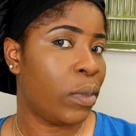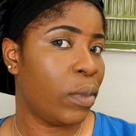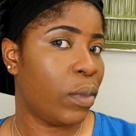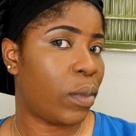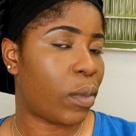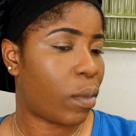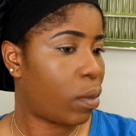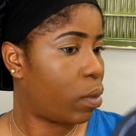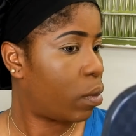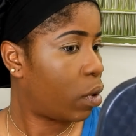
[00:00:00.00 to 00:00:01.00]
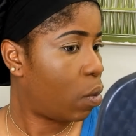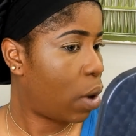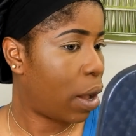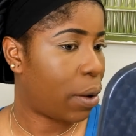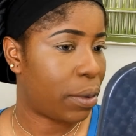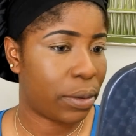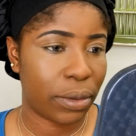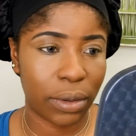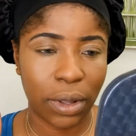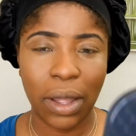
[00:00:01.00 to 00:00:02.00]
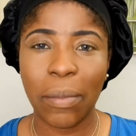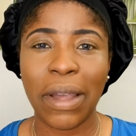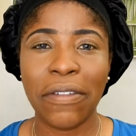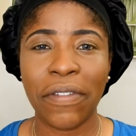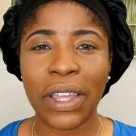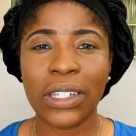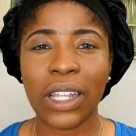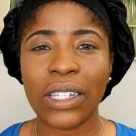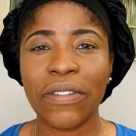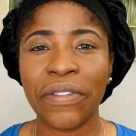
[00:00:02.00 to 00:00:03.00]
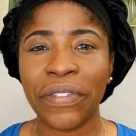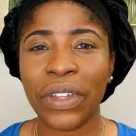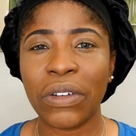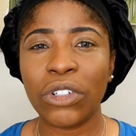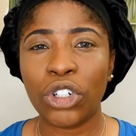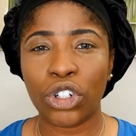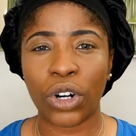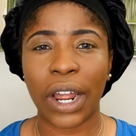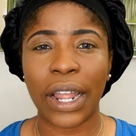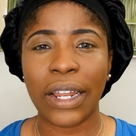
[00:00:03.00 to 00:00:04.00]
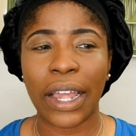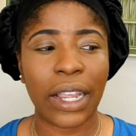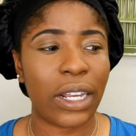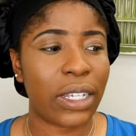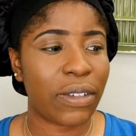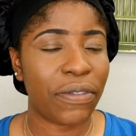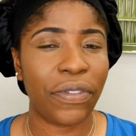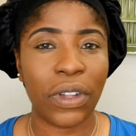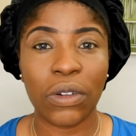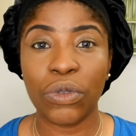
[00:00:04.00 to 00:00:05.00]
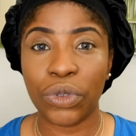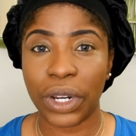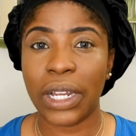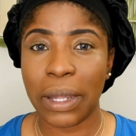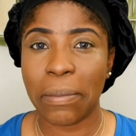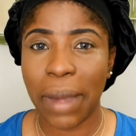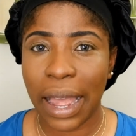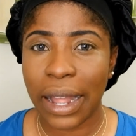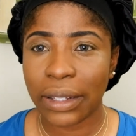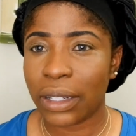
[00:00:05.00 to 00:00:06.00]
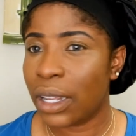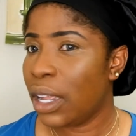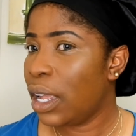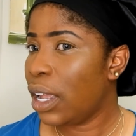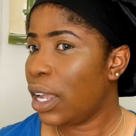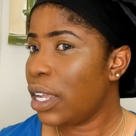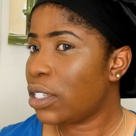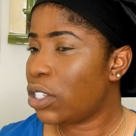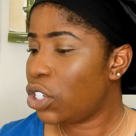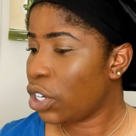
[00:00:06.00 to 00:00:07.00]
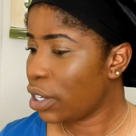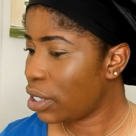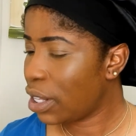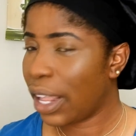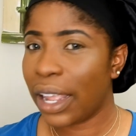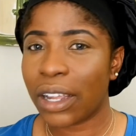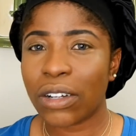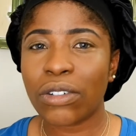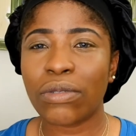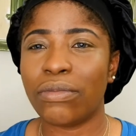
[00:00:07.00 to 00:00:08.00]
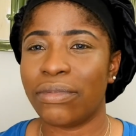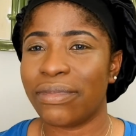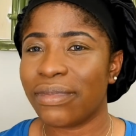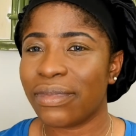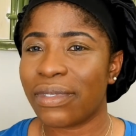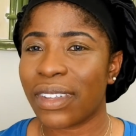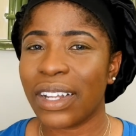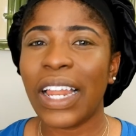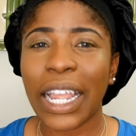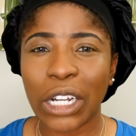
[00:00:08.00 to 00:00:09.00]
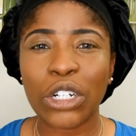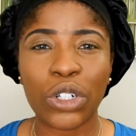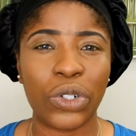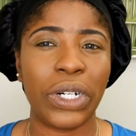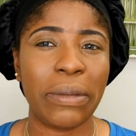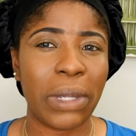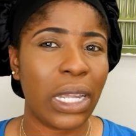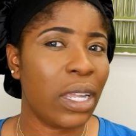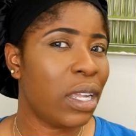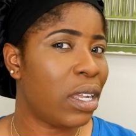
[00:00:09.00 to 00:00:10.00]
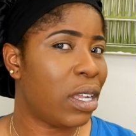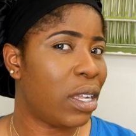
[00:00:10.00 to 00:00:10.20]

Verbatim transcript: Hmm. Wow. My face doesn't feel dry, like it doesn't feel really matte. It's just like, like creamy.